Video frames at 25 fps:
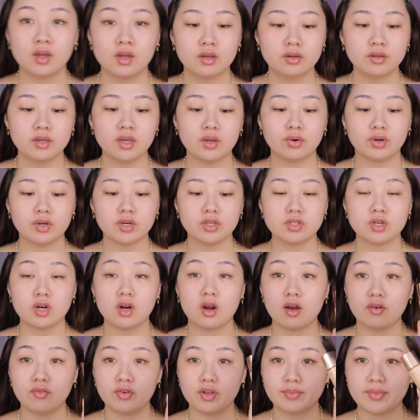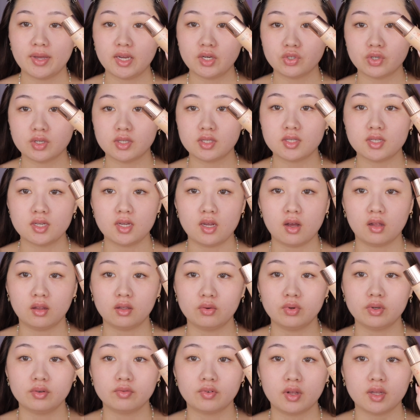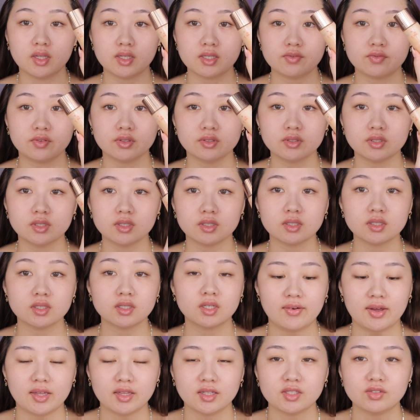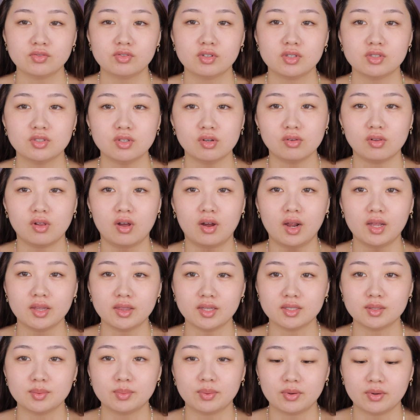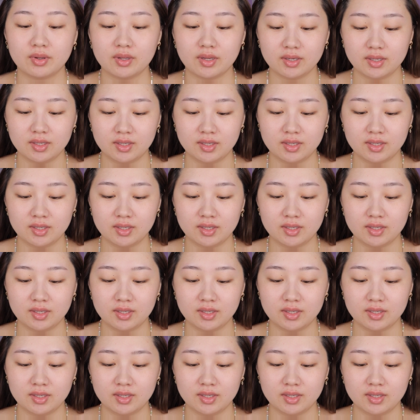Okay, we're gonna start off with my trusty Hollywood Flawless filter. I've had this for so long at this point.